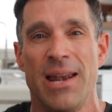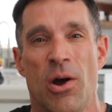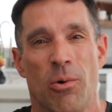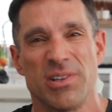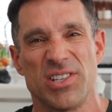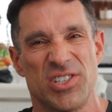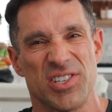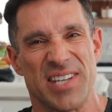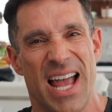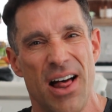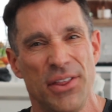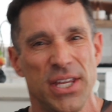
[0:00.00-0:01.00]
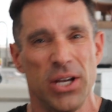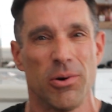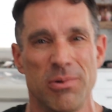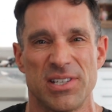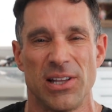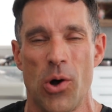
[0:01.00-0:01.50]
And was it just healthy
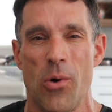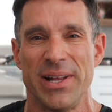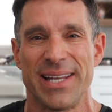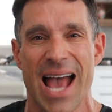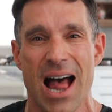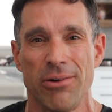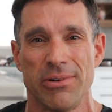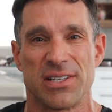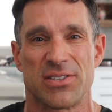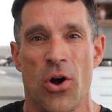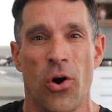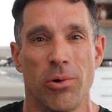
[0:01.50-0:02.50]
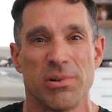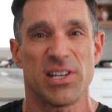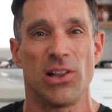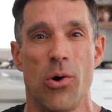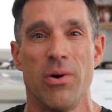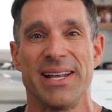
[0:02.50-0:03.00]
or was it low in calories? Or was
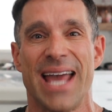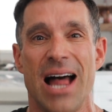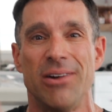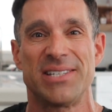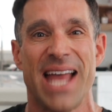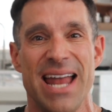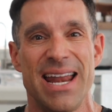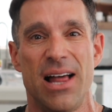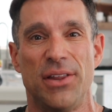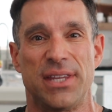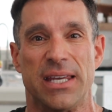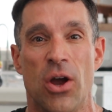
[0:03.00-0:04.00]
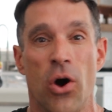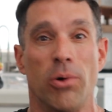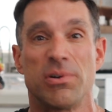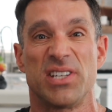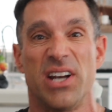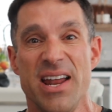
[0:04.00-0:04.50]
it low in calories and healthy? Or
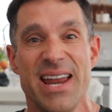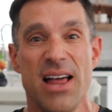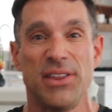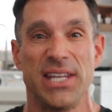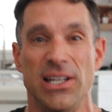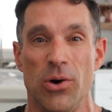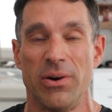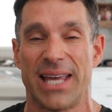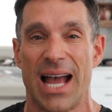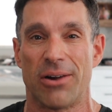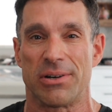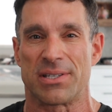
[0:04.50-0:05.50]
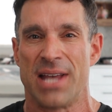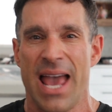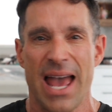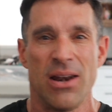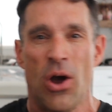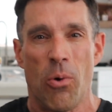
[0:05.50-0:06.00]
was it unhealthy and low in calories?
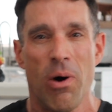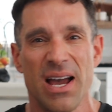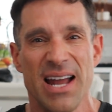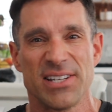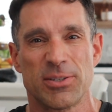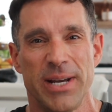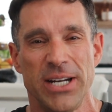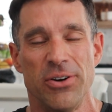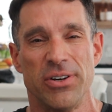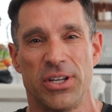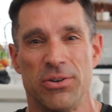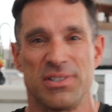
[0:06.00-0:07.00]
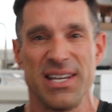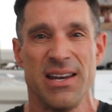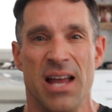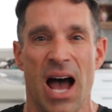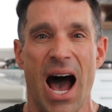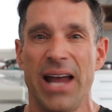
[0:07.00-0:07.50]
And what kind of sweetener to use?
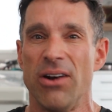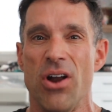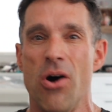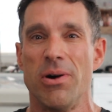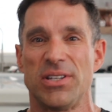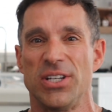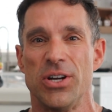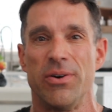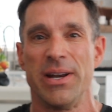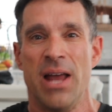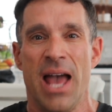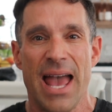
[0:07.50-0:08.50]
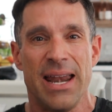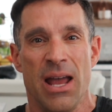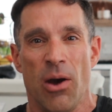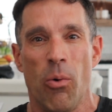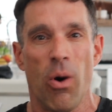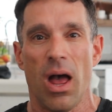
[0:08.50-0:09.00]
And I don't know what to do. And
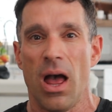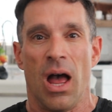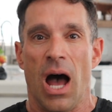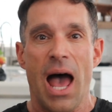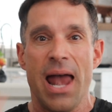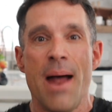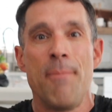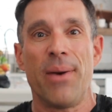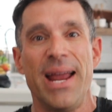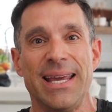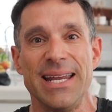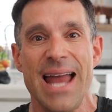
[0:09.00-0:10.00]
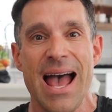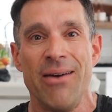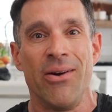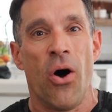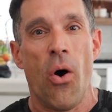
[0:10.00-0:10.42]
I'm breaking down.